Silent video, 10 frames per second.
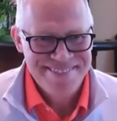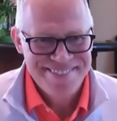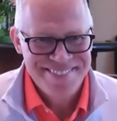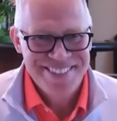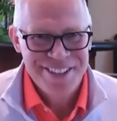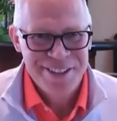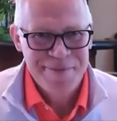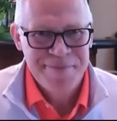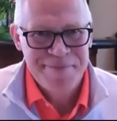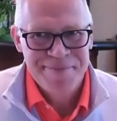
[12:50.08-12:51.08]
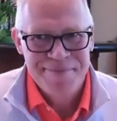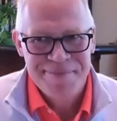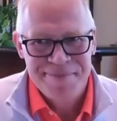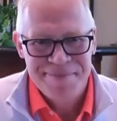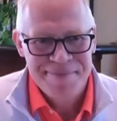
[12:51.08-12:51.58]

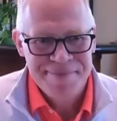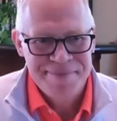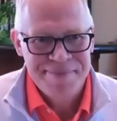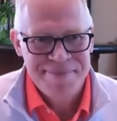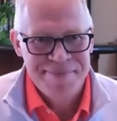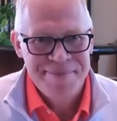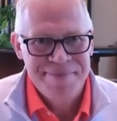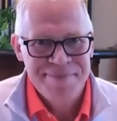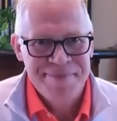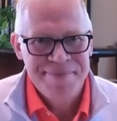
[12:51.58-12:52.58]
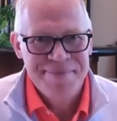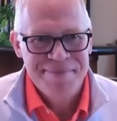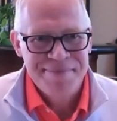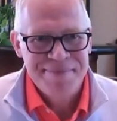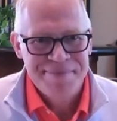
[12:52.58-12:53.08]

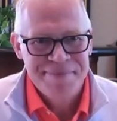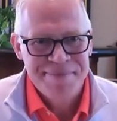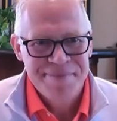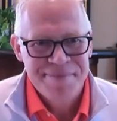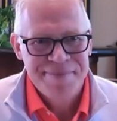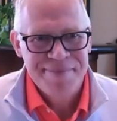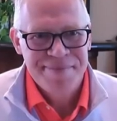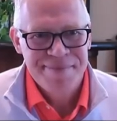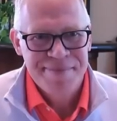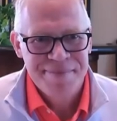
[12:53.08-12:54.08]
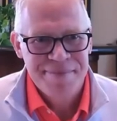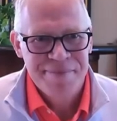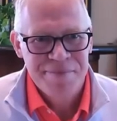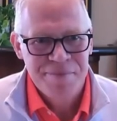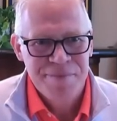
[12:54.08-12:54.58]

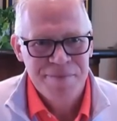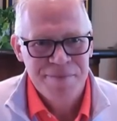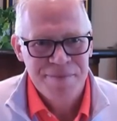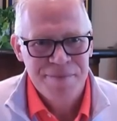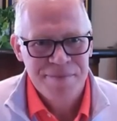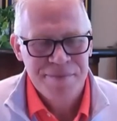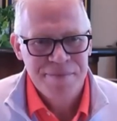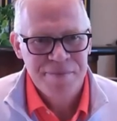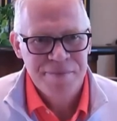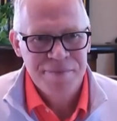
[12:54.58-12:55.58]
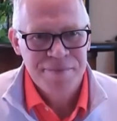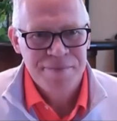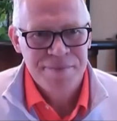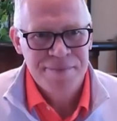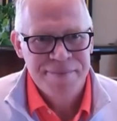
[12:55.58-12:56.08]

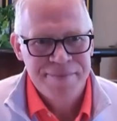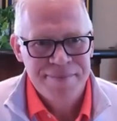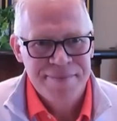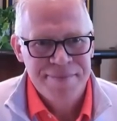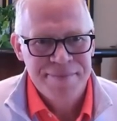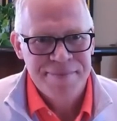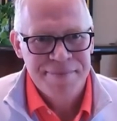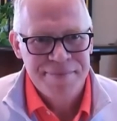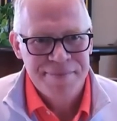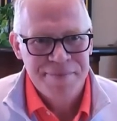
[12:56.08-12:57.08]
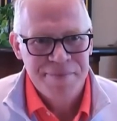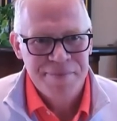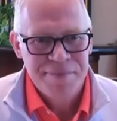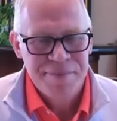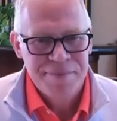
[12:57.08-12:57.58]

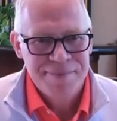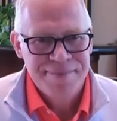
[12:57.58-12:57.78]
(silent)